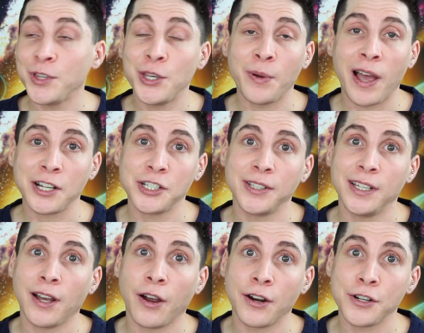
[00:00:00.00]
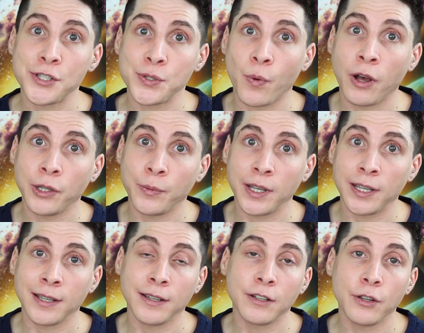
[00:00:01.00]
you actually are
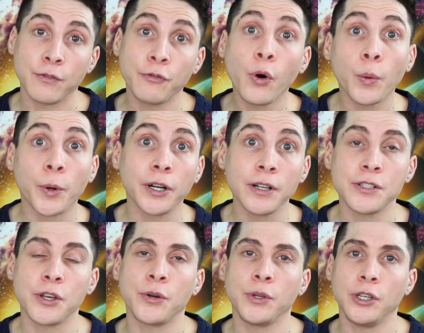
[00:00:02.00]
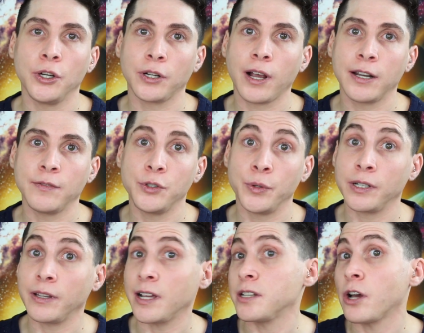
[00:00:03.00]
swallowing forward, so you're kind of
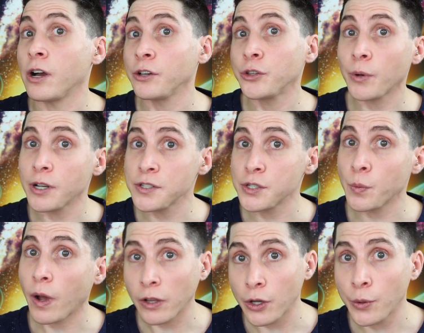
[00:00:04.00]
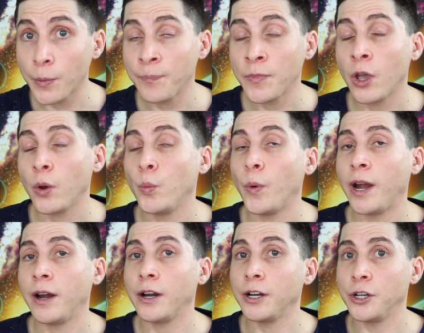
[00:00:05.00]
doing like a tongue thrust swallow,
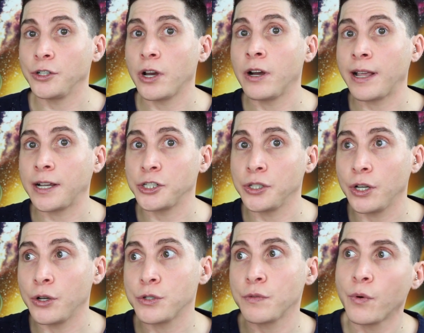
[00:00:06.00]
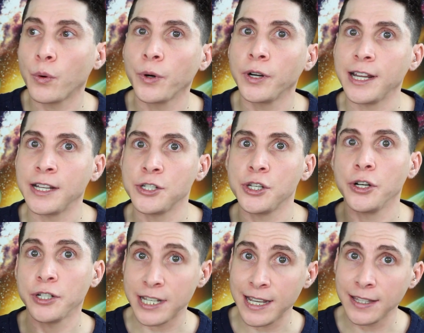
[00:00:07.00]
where your tongue actually goes forward into
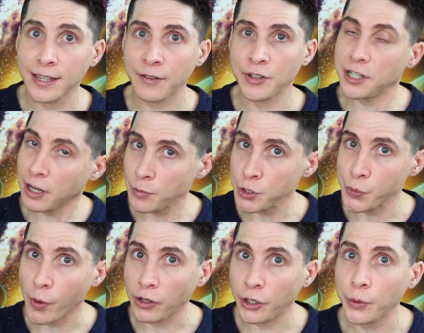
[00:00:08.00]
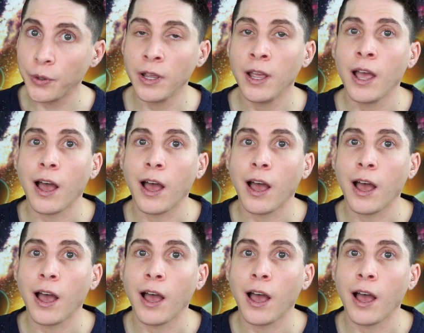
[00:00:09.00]
your teeth every time you swallow,